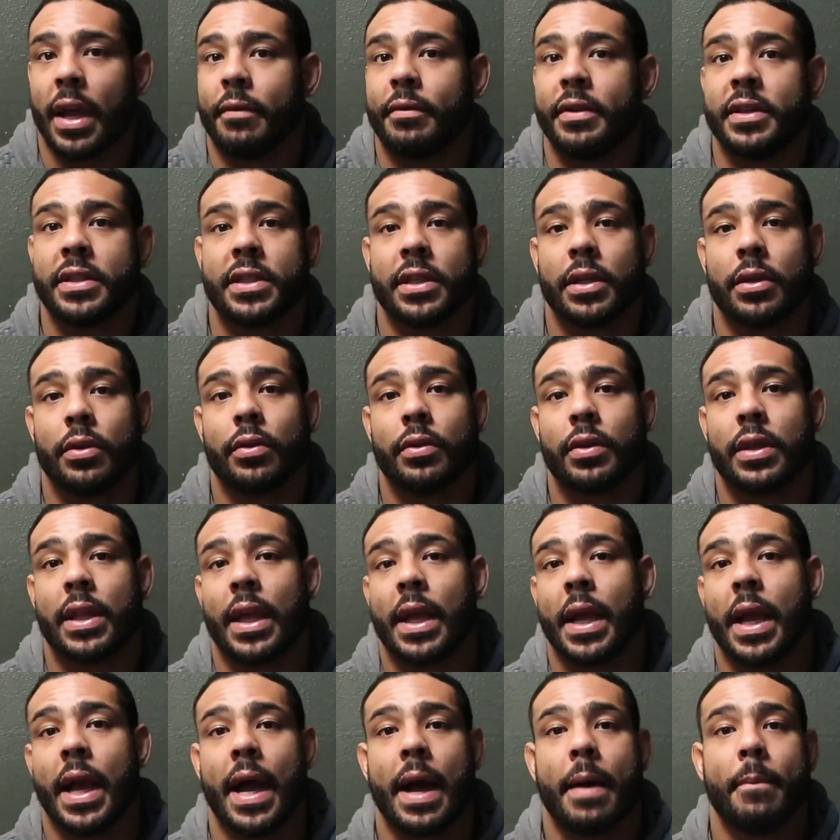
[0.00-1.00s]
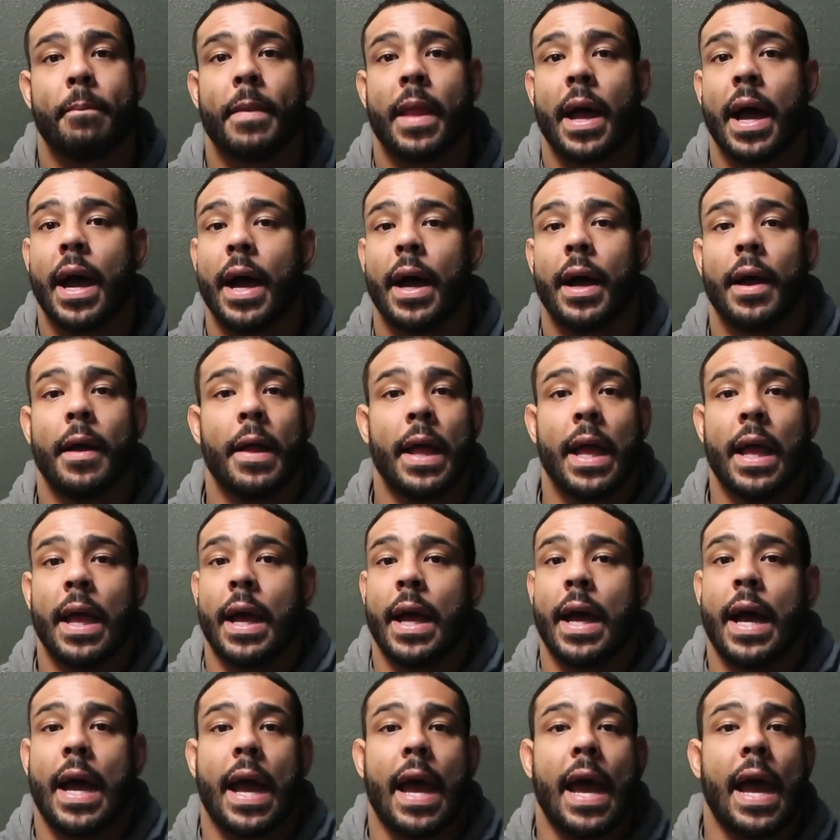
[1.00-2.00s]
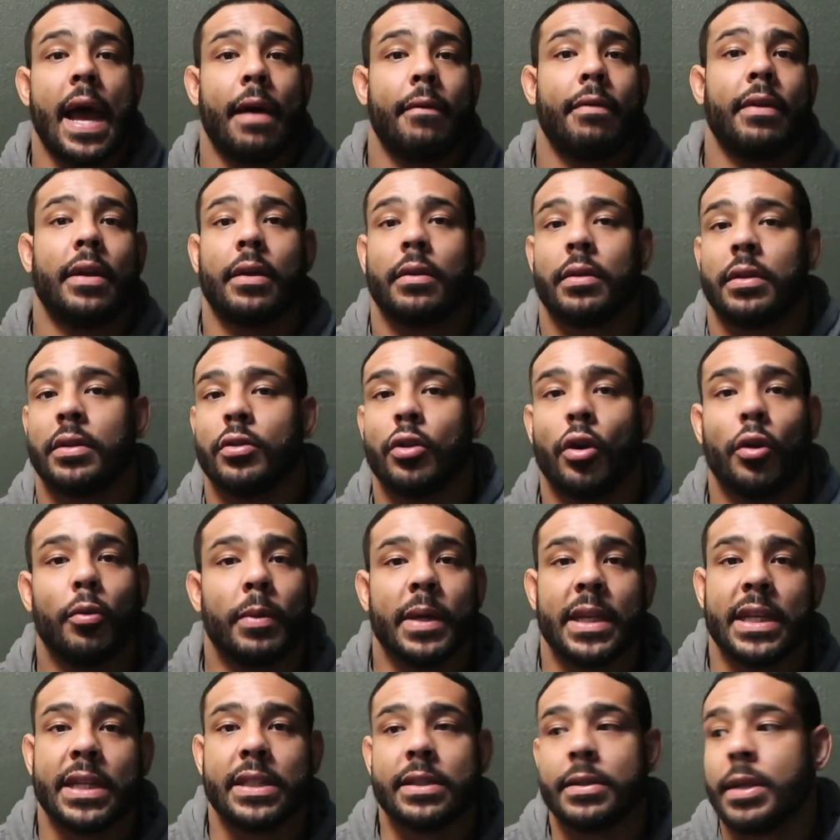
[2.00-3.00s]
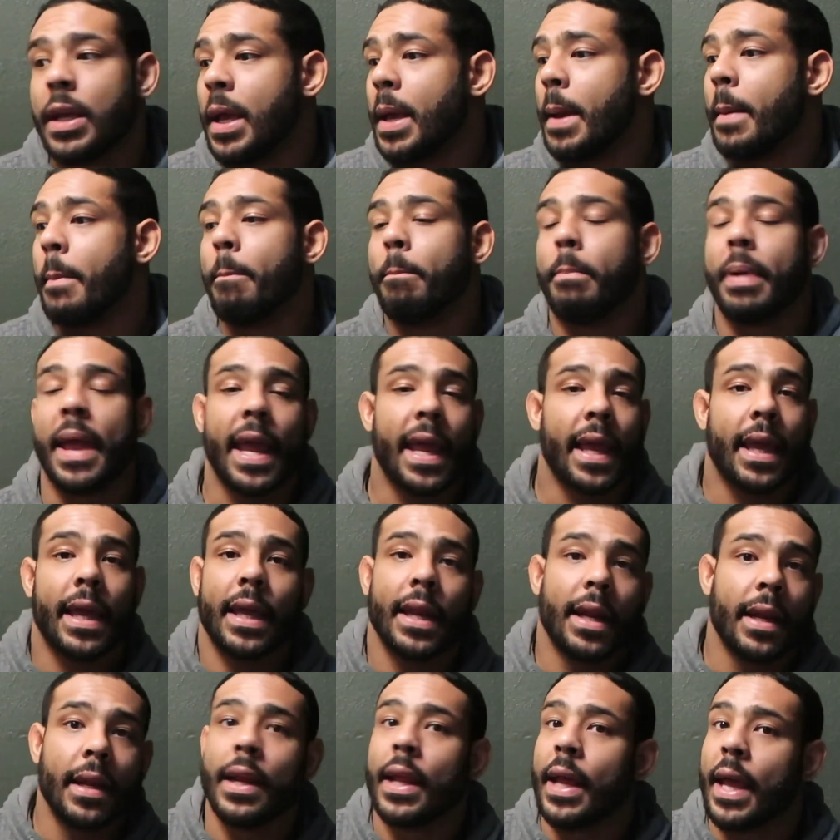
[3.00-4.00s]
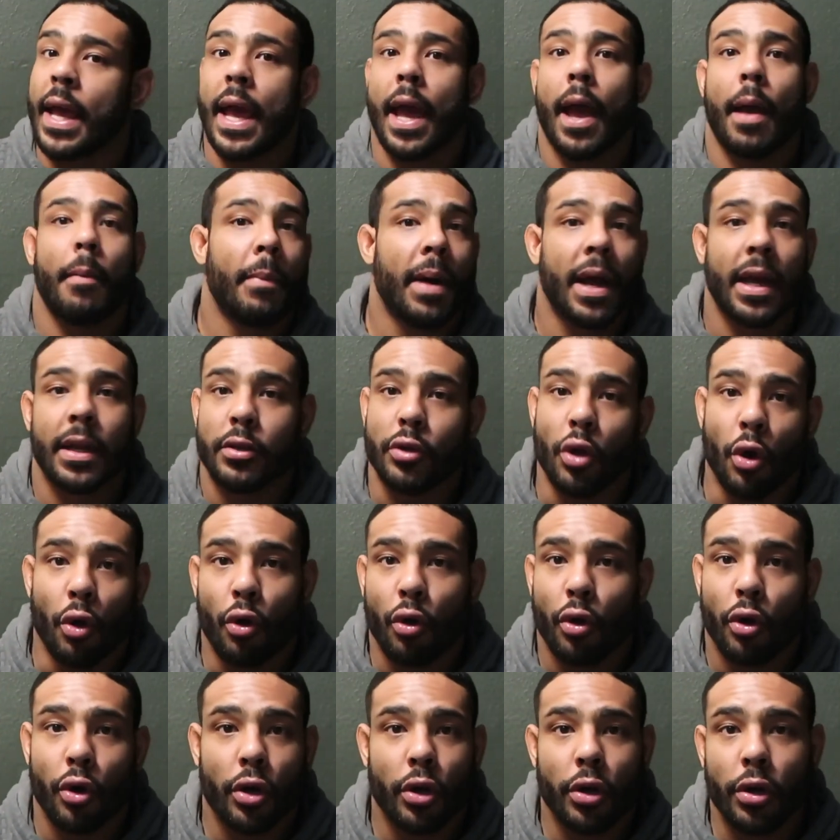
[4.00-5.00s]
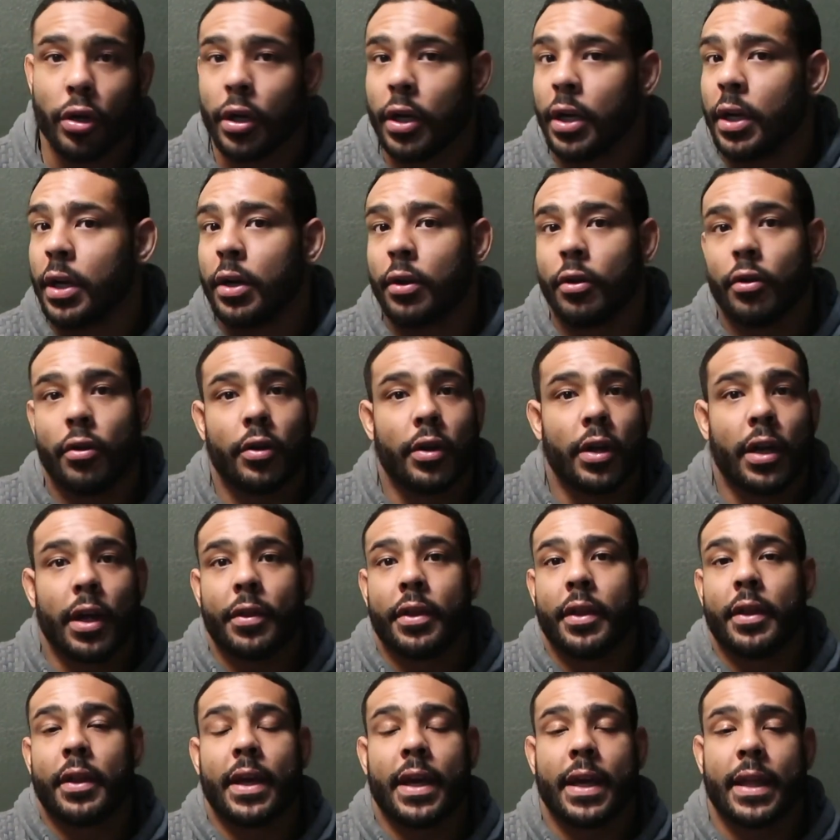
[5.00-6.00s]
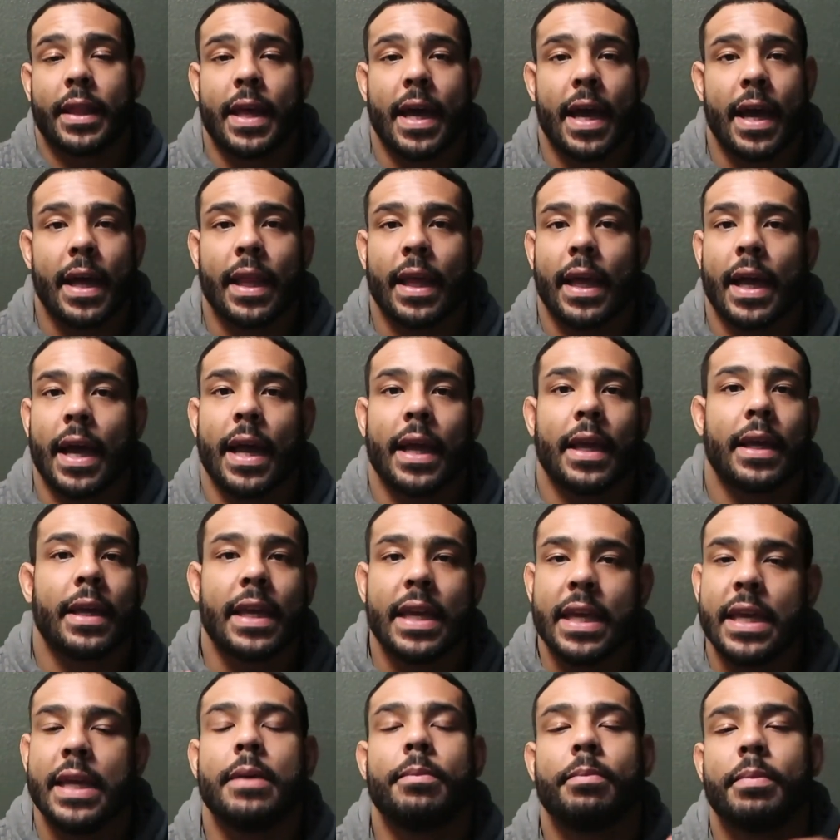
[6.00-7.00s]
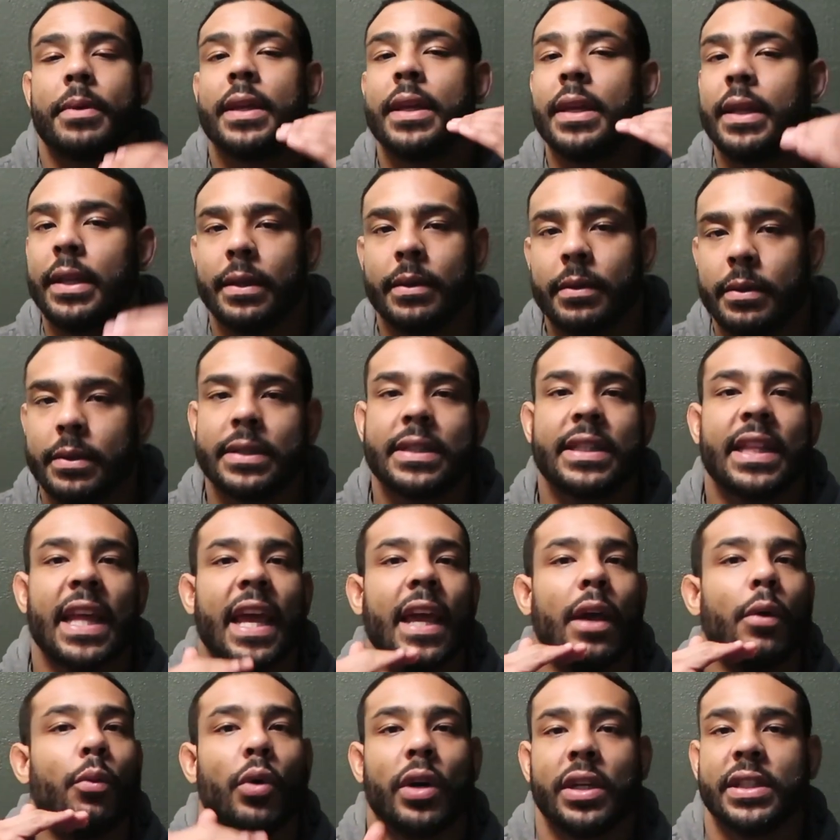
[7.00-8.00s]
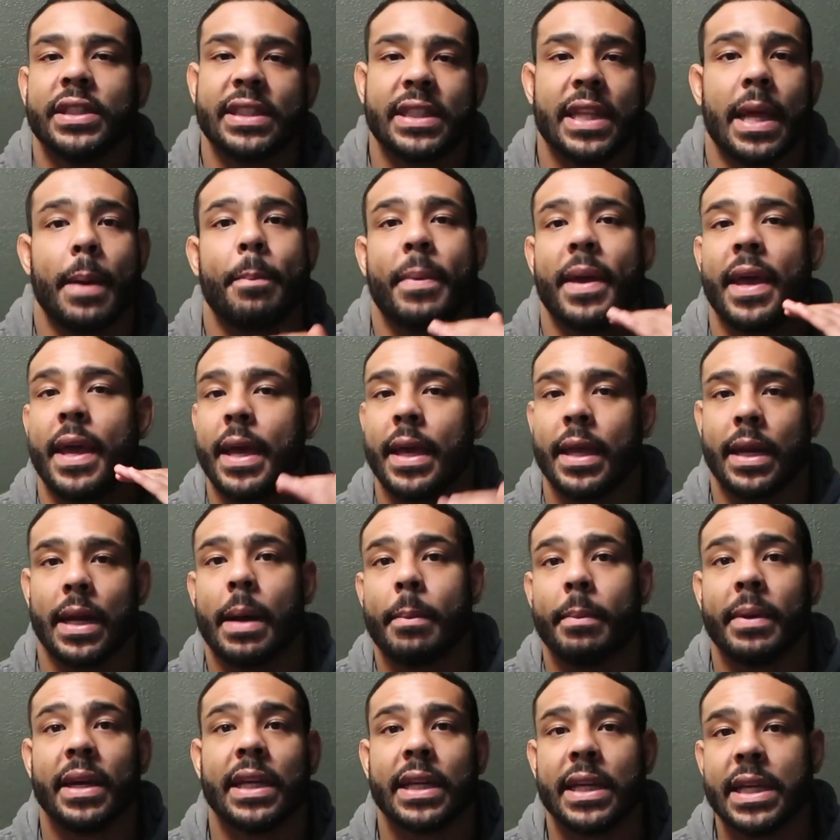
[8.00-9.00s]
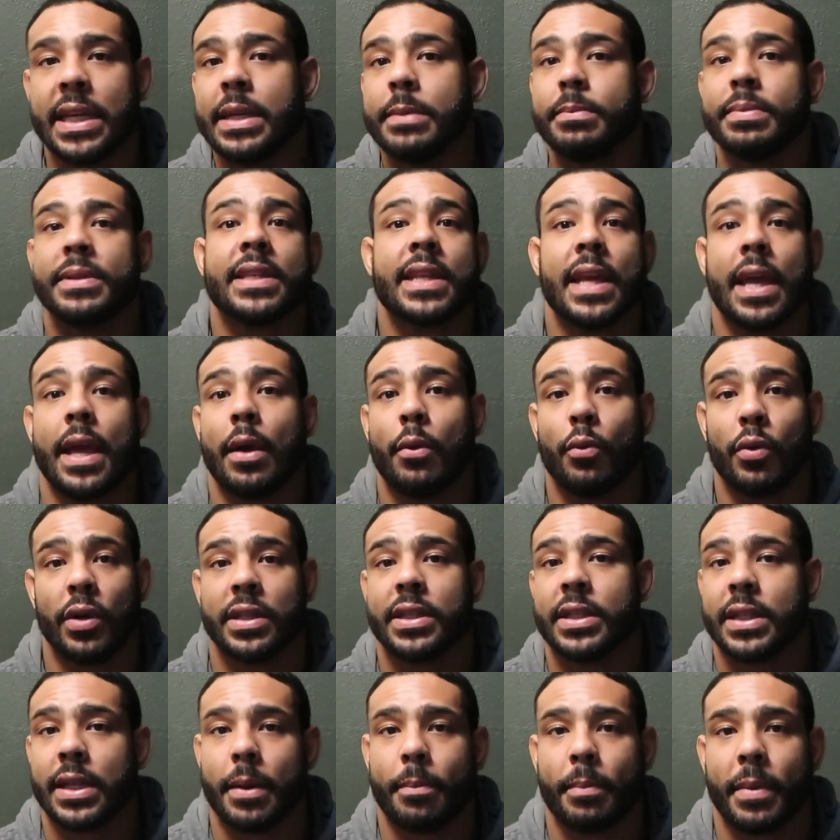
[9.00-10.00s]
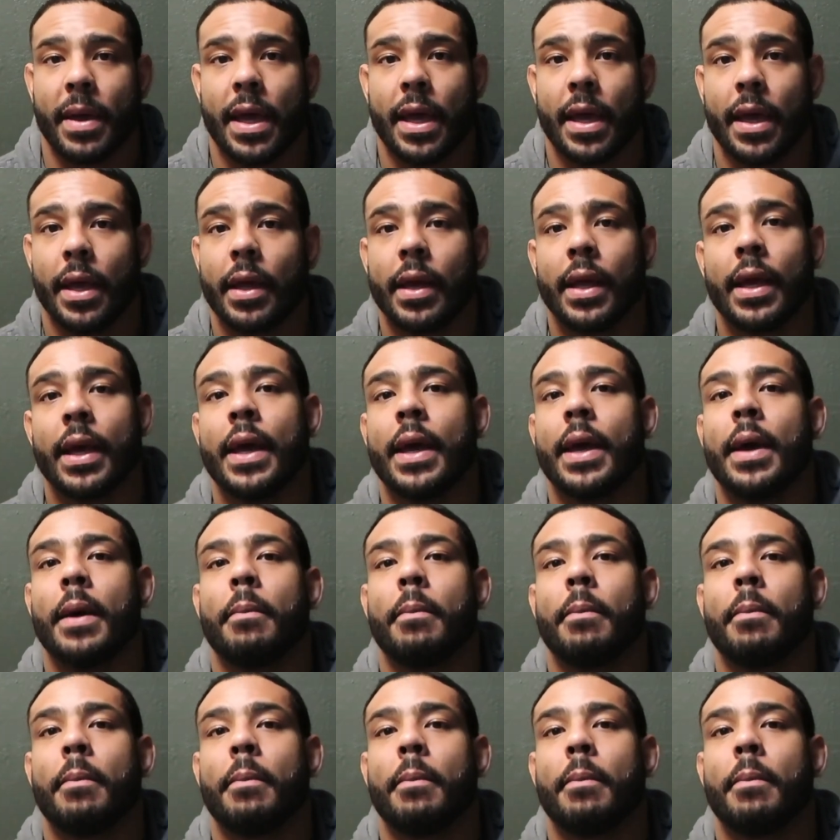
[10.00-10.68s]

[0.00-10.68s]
Every single thing. I'm not, I haven't, nobody's banging at my door or nothing like that. Like I keep staying one step ahead. I'm going to keep staying one step ahead.